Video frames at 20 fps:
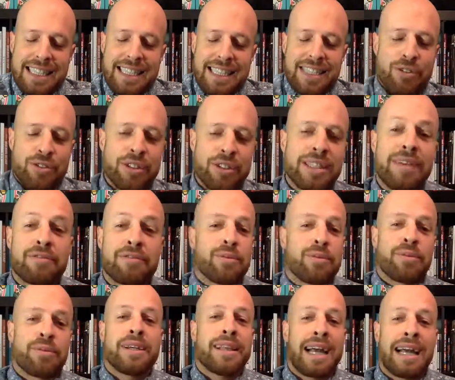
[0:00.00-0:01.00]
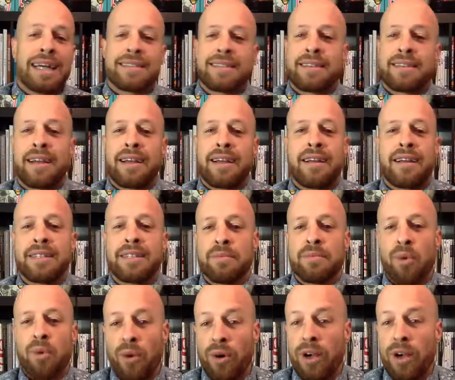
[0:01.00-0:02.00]
just have to realize that there is
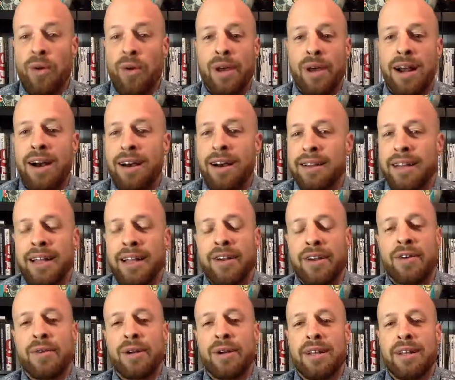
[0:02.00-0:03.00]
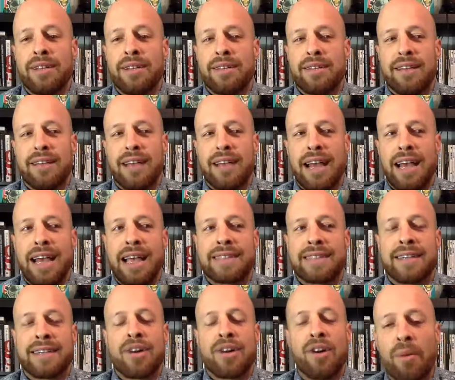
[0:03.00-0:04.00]
more going on, that you're going
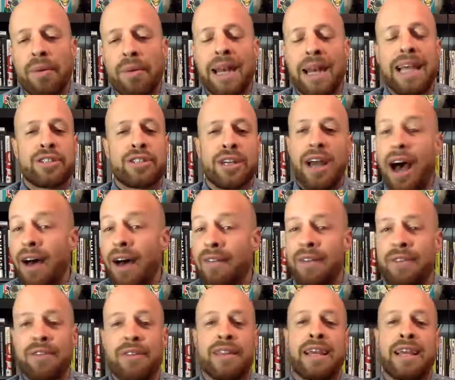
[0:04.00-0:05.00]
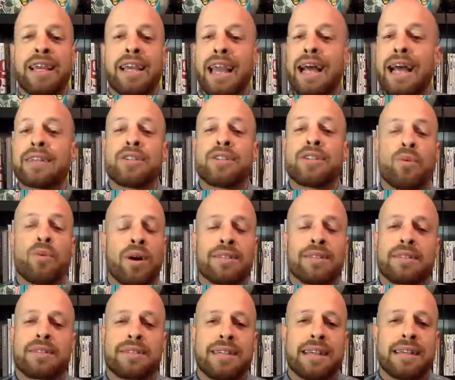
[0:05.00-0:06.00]
it's a culmination of everything. Yes, you want
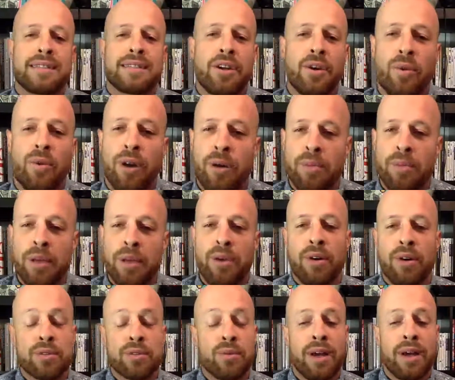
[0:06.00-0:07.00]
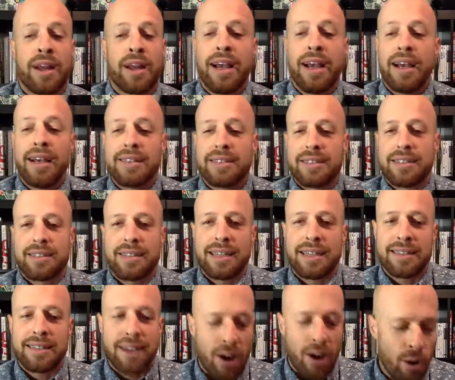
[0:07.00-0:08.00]
success at your work, but you also want
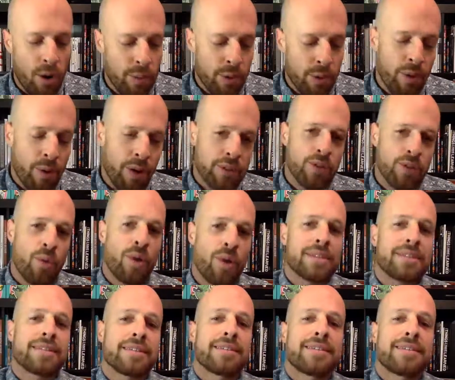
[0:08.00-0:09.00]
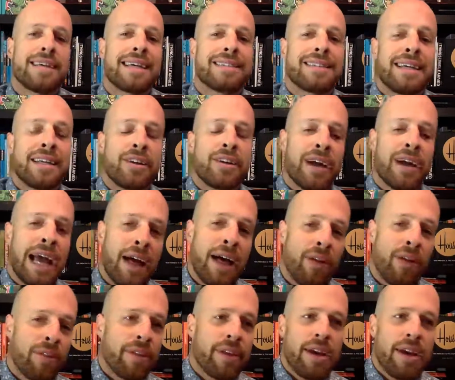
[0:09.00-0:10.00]
success at home. You also want success in your
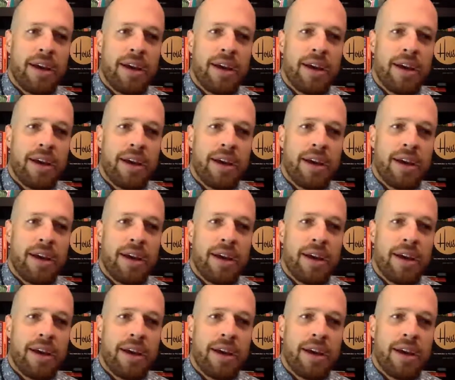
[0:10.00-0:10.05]
health.